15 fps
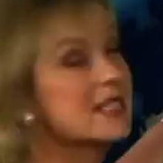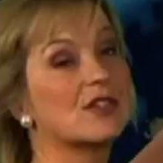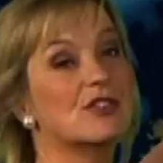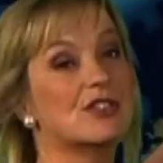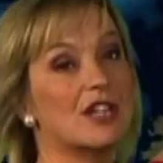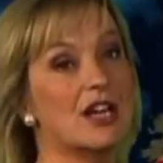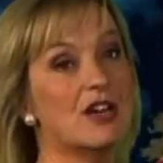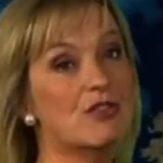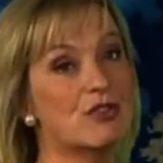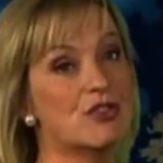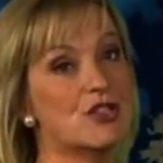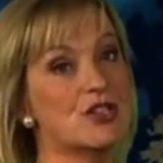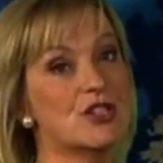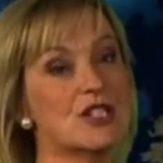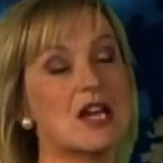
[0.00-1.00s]
is going to
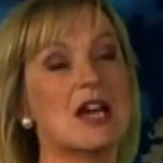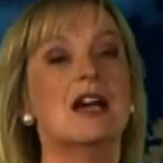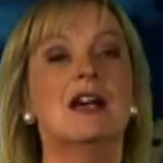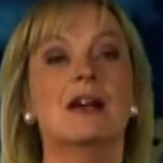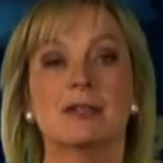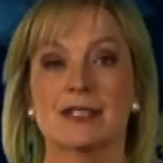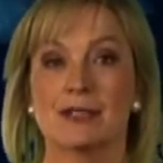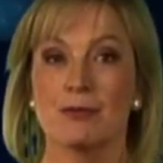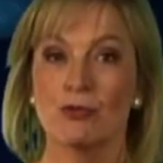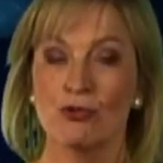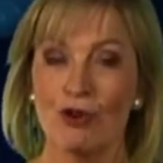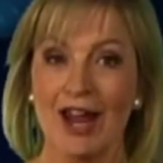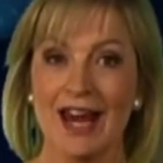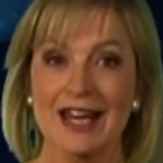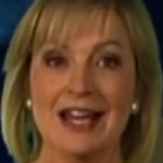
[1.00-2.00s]
introduce some
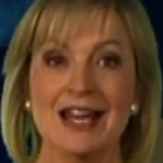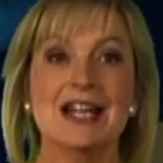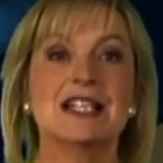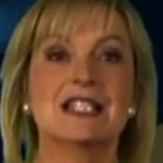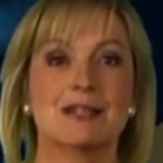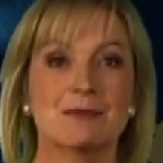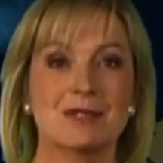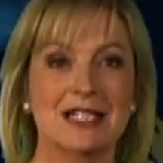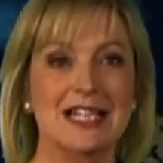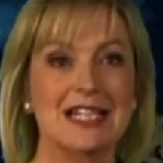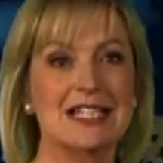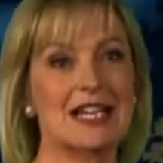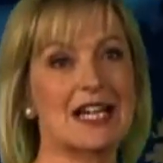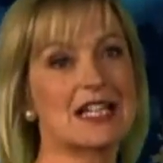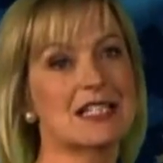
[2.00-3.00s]
rain, some
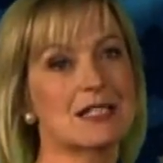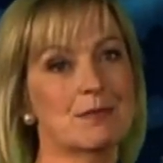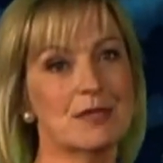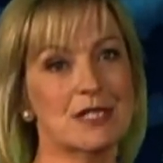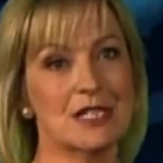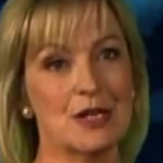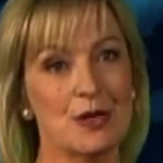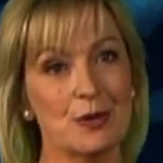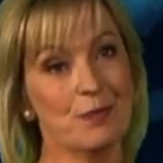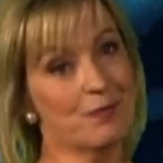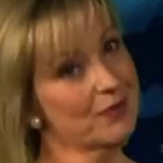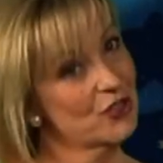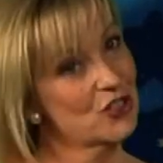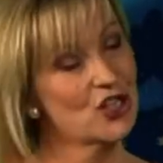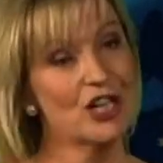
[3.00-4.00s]
sleet, and some snow.
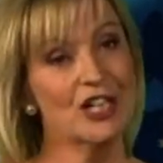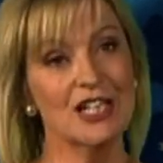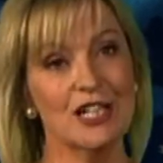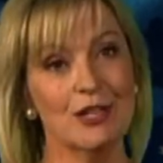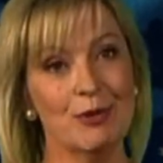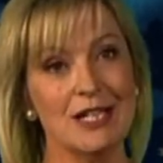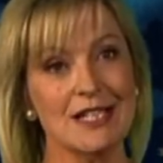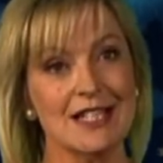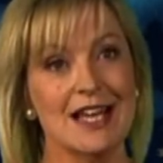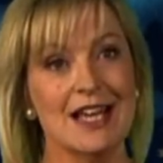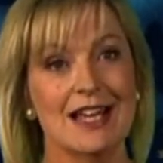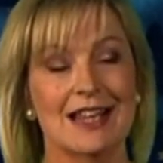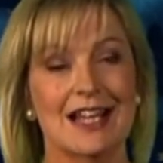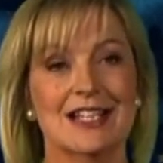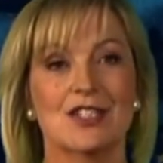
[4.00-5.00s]
And Charlie and Louise,
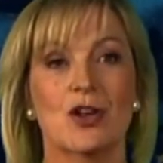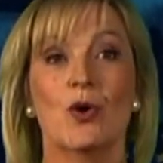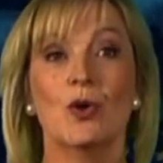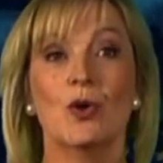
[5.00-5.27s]
that's